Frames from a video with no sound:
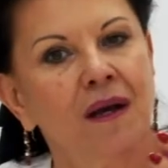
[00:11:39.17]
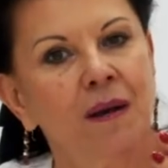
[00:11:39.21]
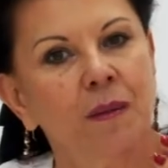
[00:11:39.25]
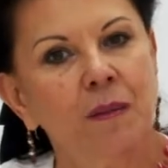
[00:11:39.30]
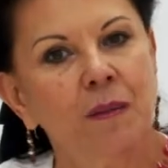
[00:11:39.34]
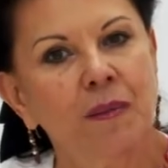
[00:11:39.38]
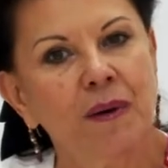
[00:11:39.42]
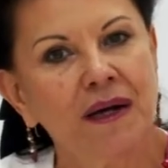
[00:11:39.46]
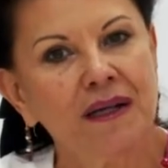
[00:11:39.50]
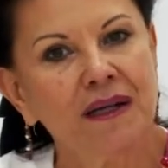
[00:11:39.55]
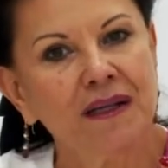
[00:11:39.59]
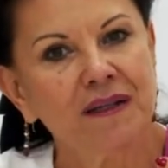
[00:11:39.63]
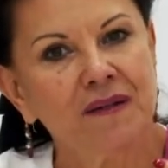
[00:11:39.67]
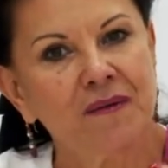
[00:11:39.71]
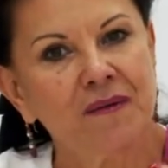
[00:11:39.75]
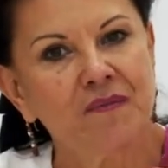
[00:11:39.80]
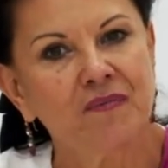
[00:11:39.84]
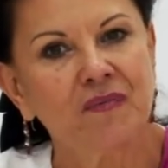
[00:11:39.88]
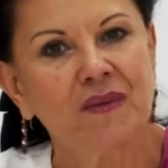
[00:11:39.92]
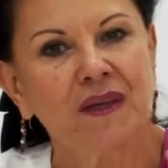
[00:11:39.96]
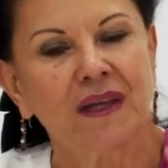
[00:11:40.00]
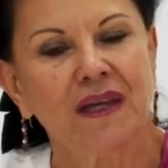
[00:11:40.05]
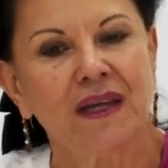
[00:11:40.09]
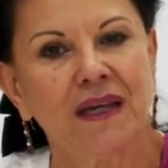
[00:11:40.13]
but
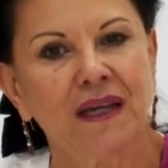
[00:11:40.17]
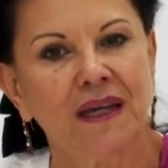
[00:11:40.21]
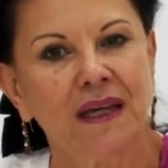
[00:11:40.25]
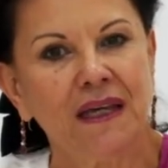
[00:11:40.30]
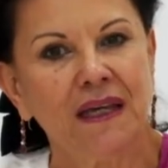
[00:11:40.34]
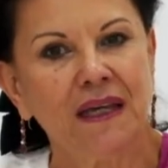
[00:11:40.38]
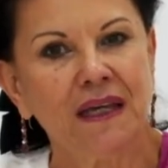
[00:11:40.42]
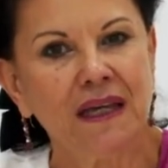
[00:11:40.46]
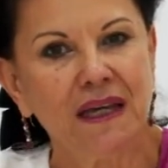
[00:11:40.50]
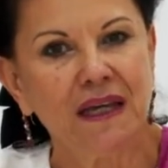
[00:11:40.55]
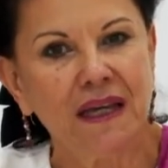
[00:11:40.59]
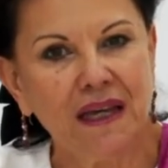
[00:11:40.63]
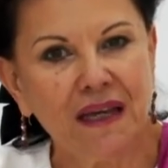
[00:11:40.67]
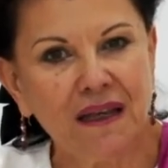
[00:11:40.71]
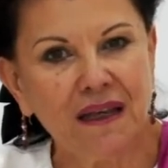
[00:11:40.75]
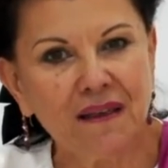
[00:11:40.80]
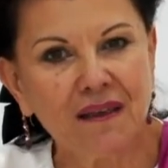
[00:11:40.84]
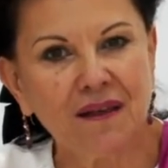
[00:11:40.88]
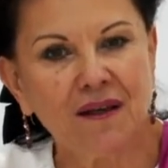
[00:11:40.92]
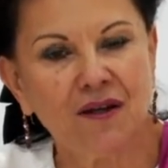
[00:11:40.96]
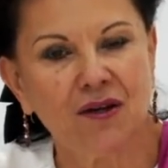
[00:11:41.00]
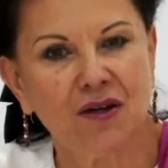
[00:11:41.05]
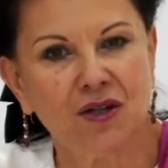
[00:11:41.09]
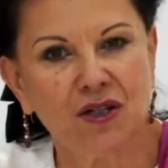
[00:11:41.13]
he, in
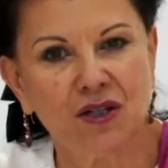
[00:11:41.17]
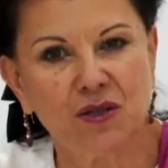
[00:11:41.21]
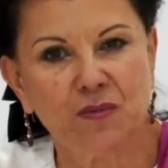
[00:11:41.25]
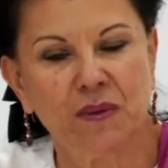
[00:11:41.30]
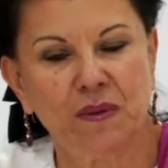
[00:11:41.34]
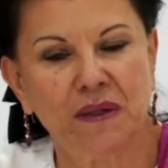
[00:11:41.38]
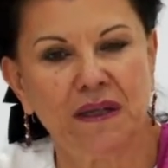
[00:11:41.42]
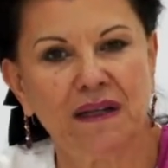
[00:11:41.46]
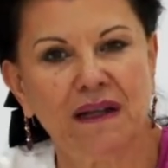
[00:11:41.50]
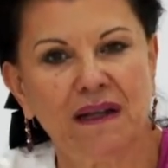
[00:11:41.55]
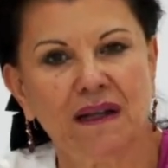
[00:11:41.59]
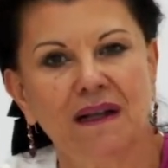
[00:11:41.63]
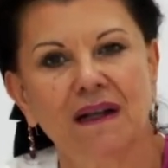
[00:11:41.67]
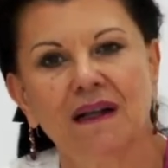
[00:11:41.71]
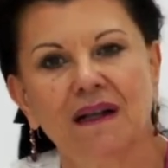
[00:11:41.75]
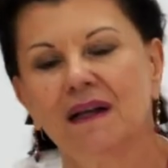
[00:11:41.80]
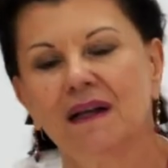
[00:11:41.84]
the hospital,